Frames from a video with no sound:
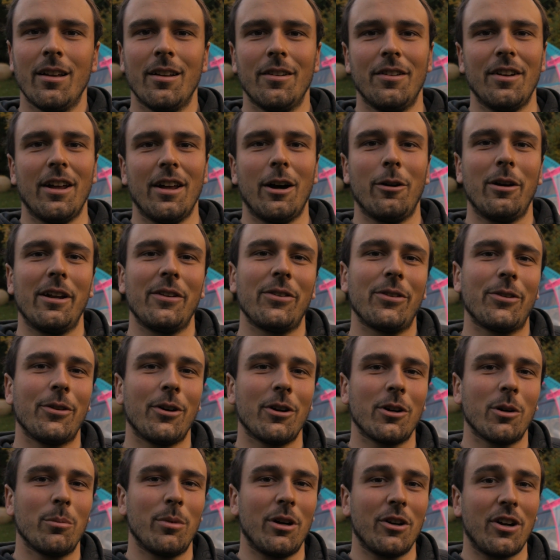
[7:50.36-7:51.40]
Now let's
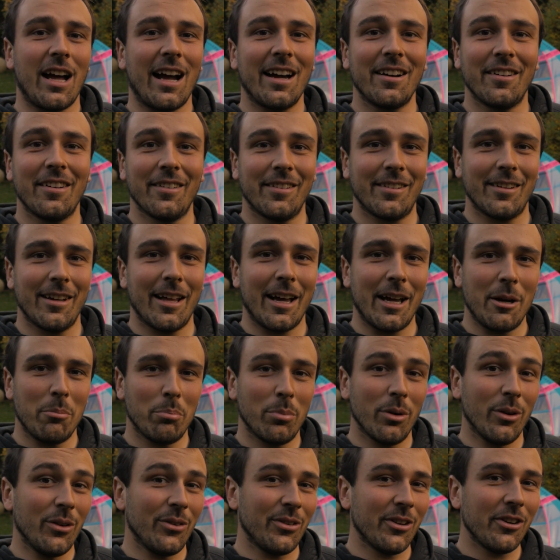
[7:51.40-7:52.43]
talk about harness line
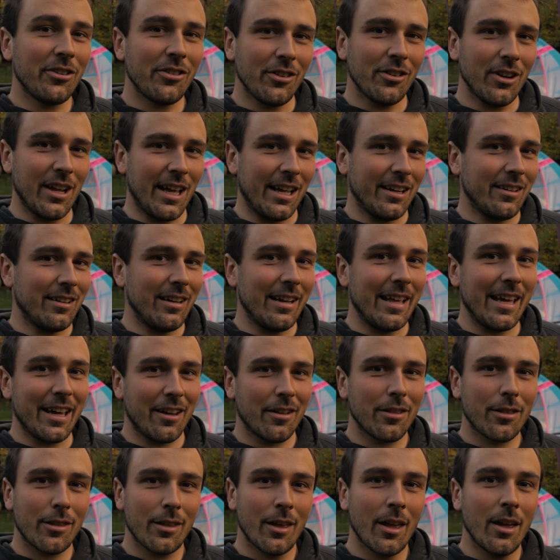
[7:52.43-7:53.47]
position and
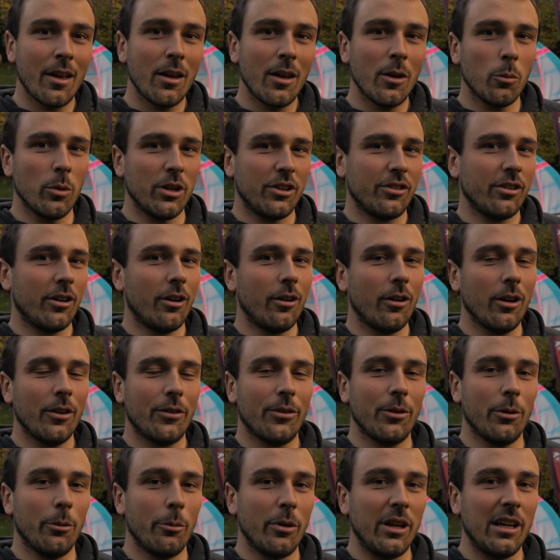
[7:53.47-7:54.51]
length, which are
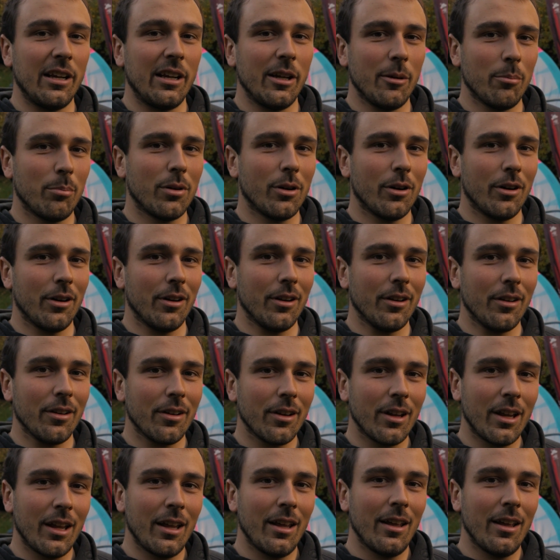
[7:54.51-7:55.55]
also really important.
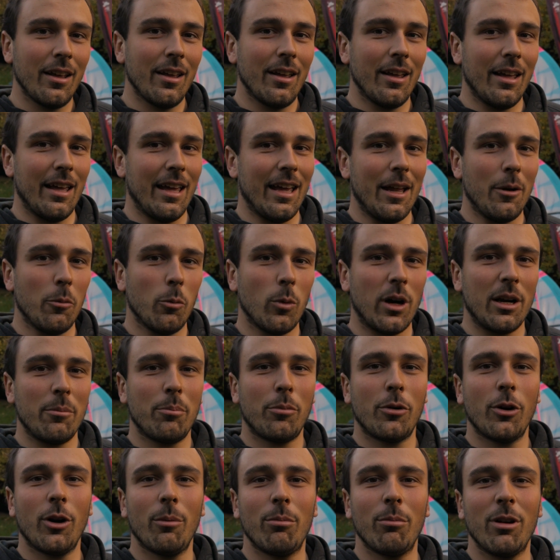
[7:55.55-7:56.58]
And one
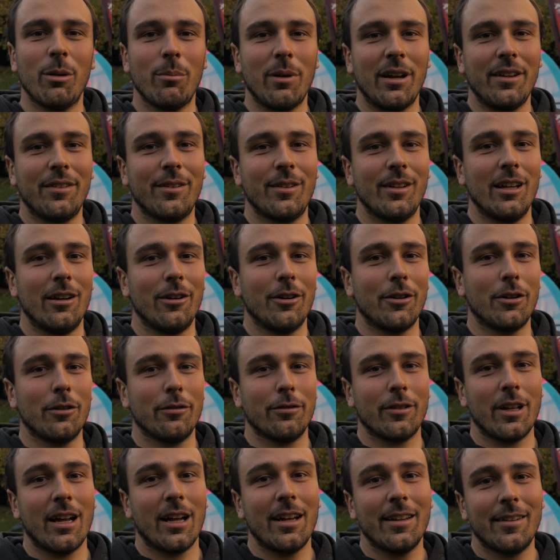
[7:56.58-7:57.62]
problem I see a lot
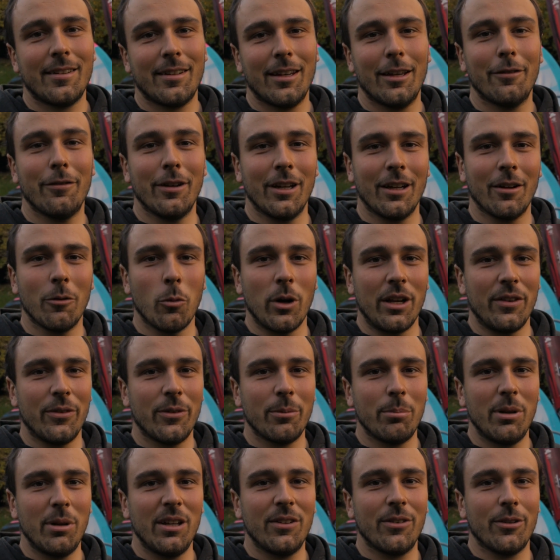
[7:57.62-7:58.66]
of guys having when
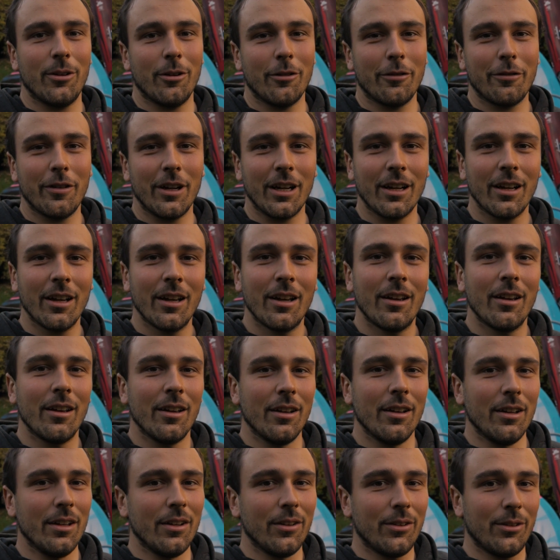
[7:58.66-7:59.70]
speed surfing
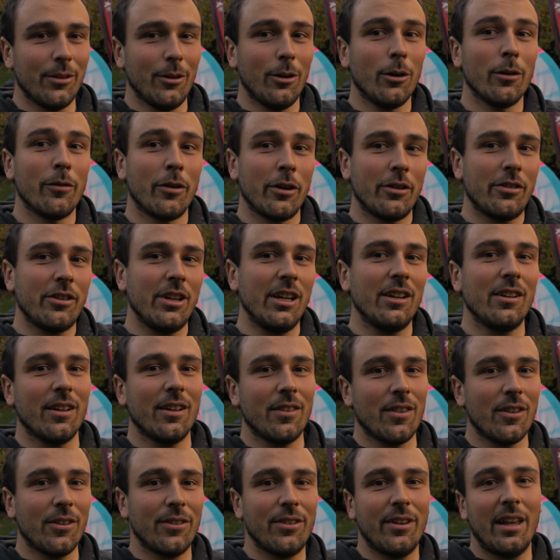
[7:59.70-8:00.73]
is oversheeting
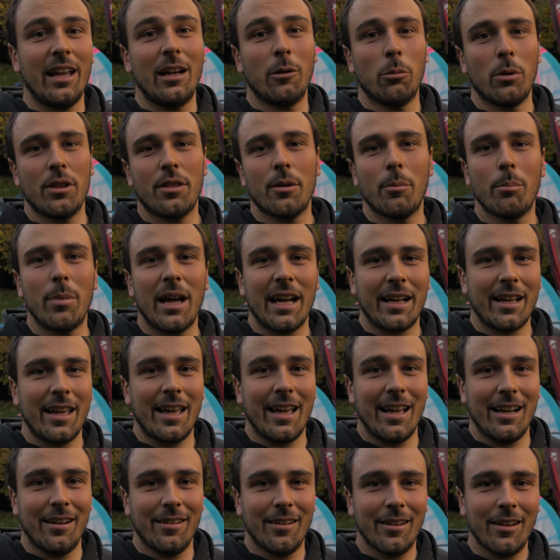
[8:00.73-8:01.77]
the sail with a
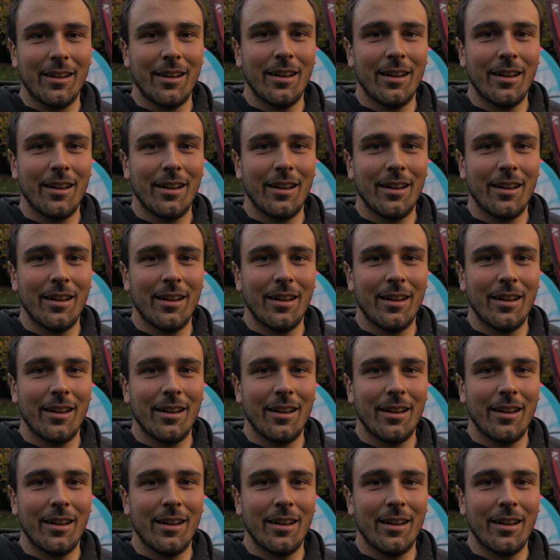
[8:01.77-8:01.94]
backhand.